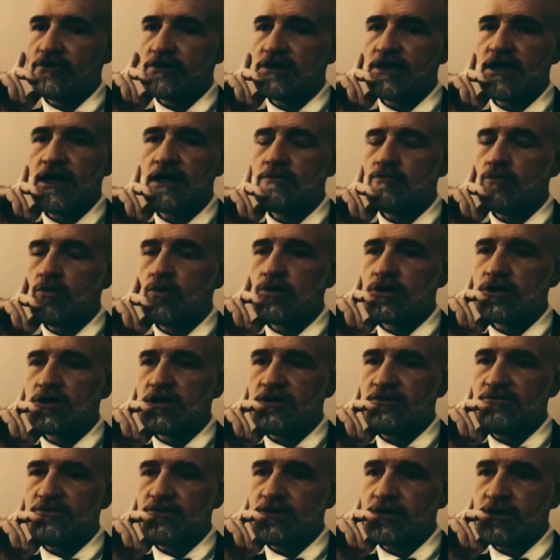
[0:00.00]
not more
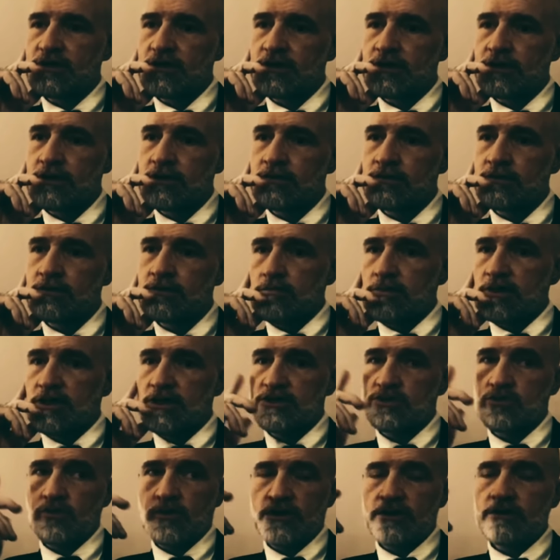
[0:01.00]
covered, because,
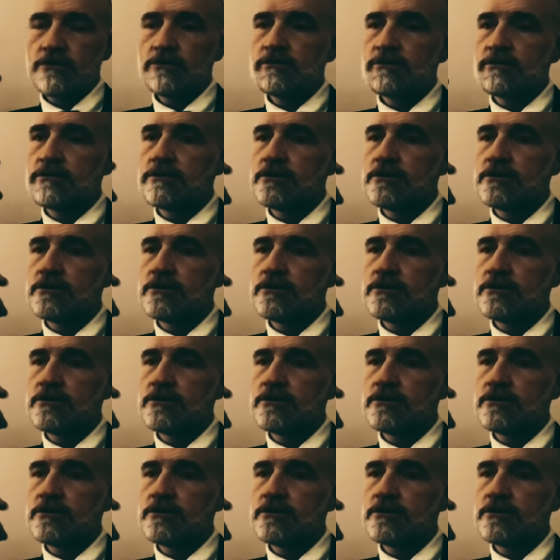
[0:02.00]
well,